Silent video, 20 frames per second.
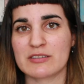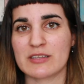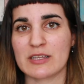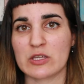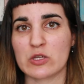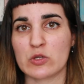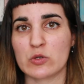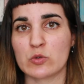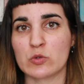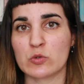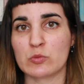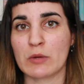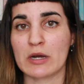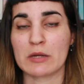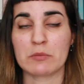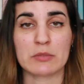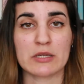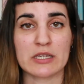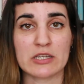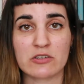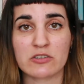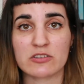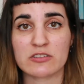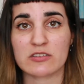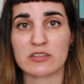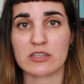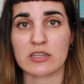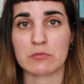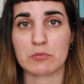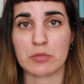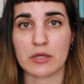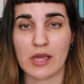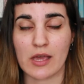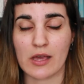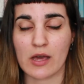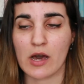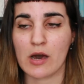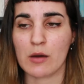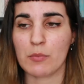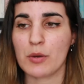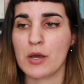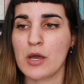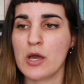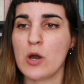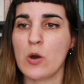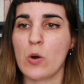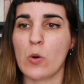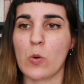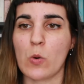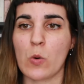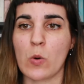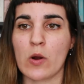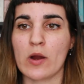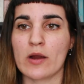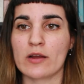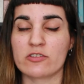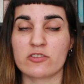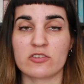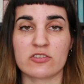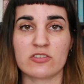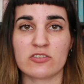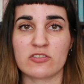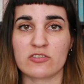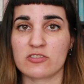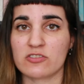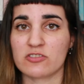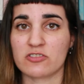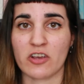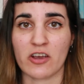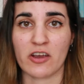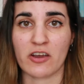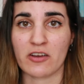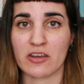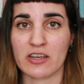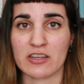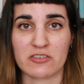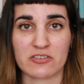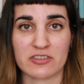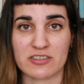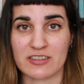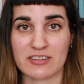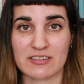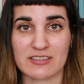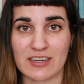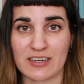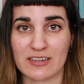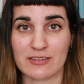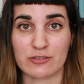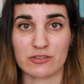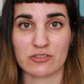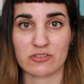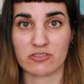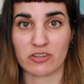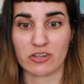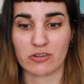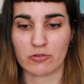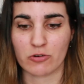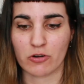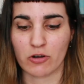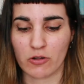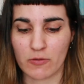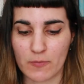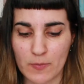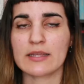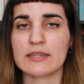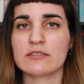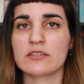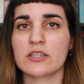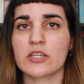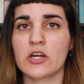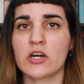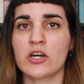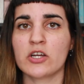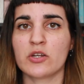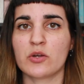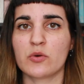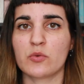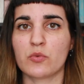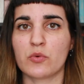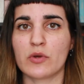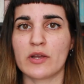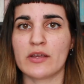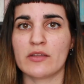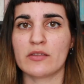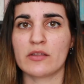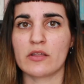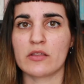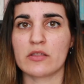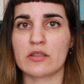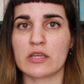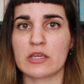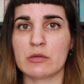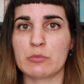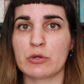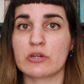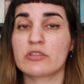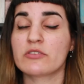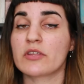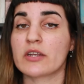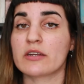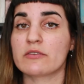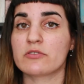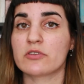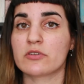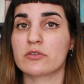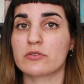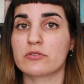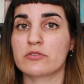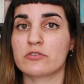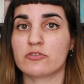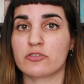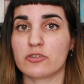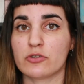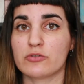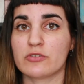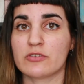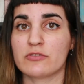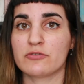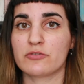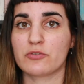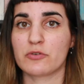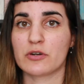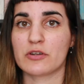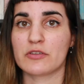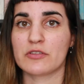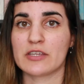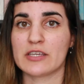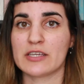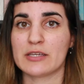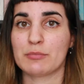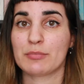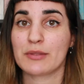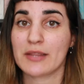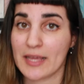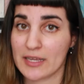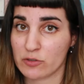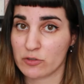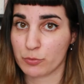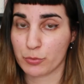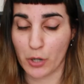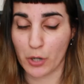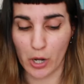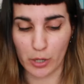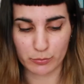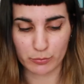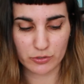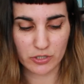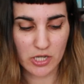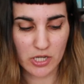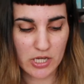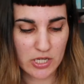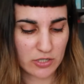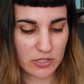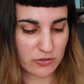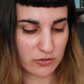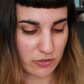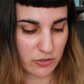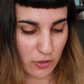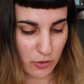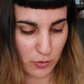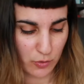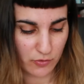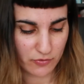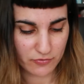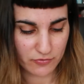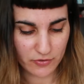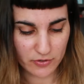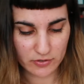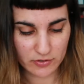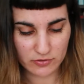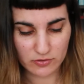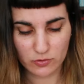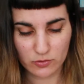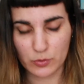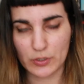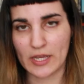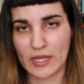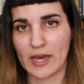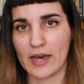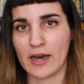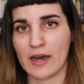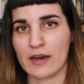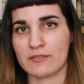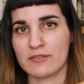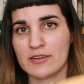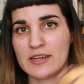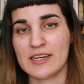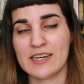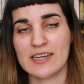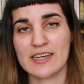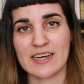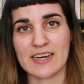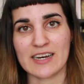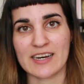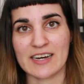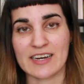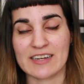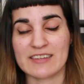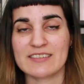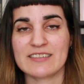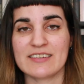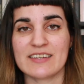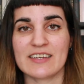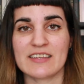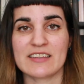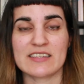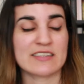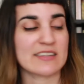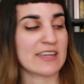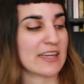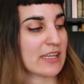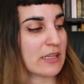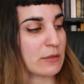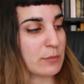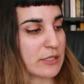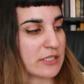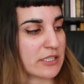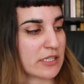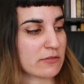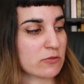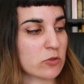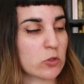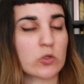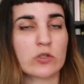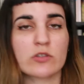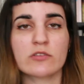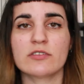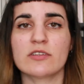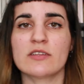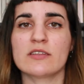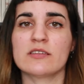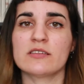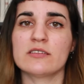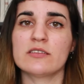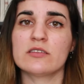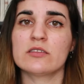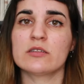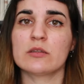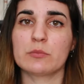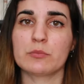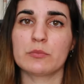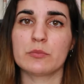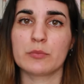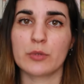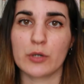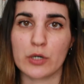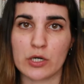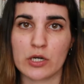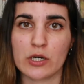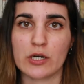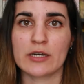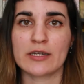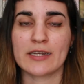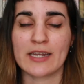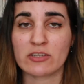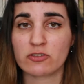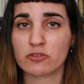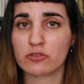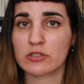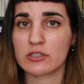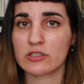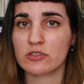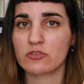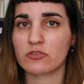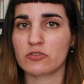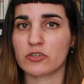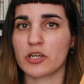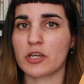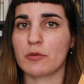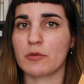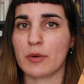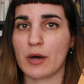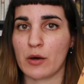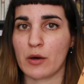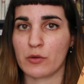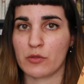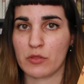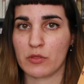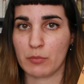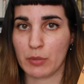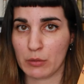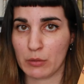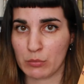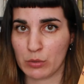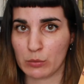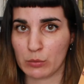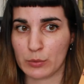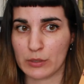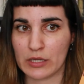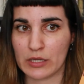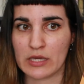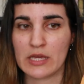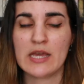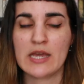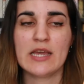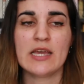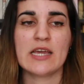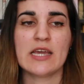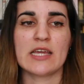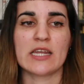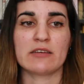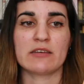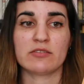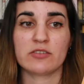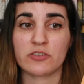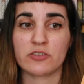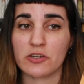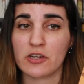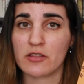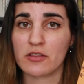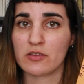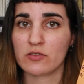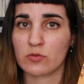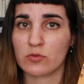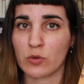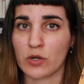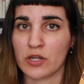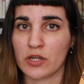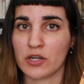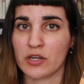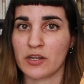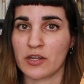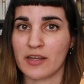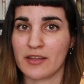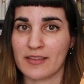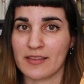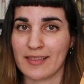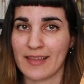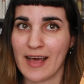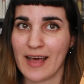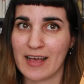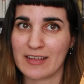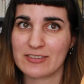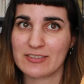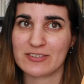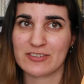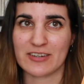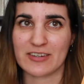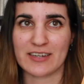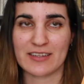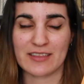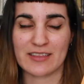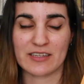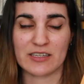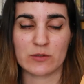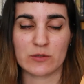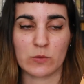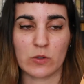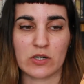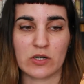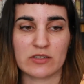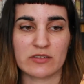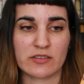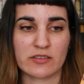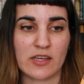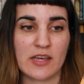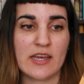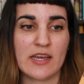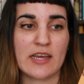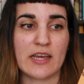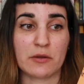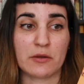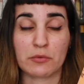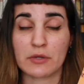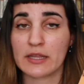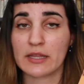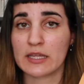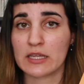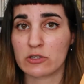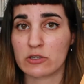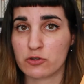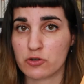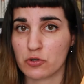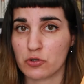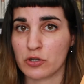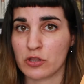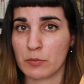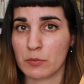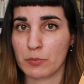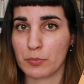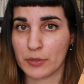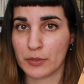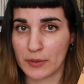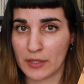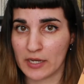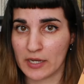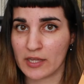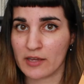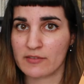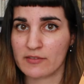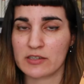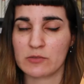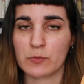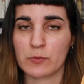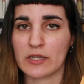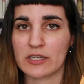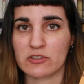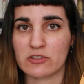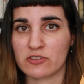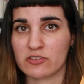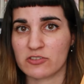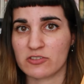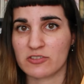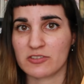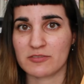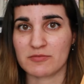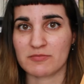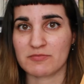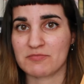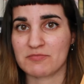that you might be interested in picking up, or just share interesting titles in general. Let's get on with the books that I've chosen for the planned prompt. So first we have A Sting in the Tail by Dave Goulson. This is a book, a natural history about the bumblebee, and I've started this one last year, I think it was, and really enjoyed the beginning of it, but I just